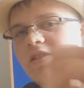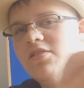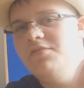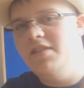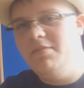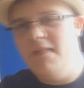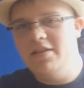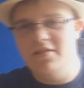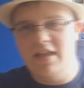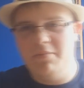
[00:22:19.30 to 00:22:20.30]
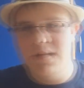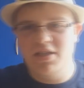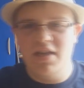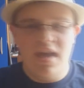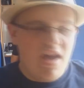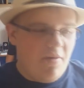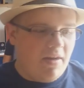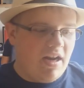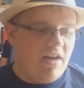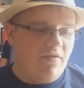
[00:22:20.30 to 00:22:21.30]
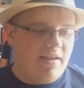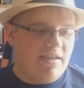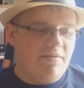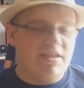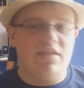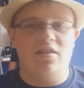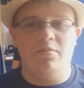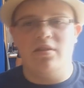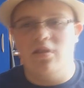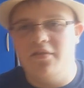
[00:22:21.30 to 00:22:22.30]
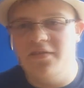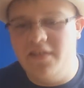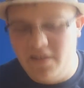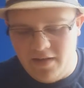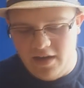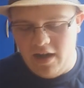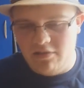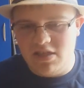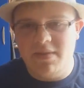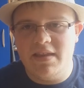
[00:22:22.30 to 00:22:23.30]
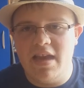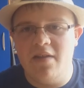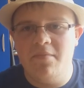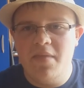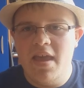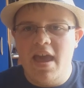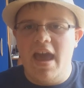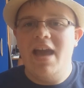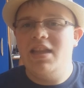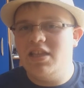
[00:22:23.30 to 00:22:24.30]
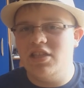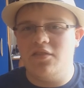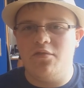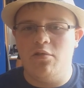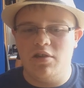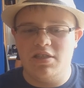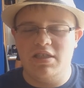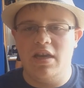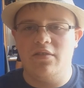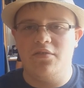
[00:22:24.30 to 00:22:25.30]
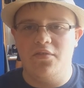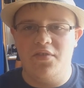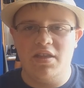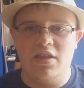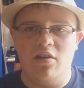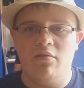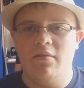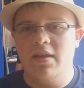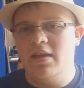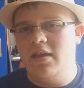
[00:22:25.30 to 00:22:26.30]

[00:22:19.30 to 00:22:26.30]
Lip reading: Doesn't really matter that much. But anyways, that was a little bit of announcement there. And this is, of course, the end of the video.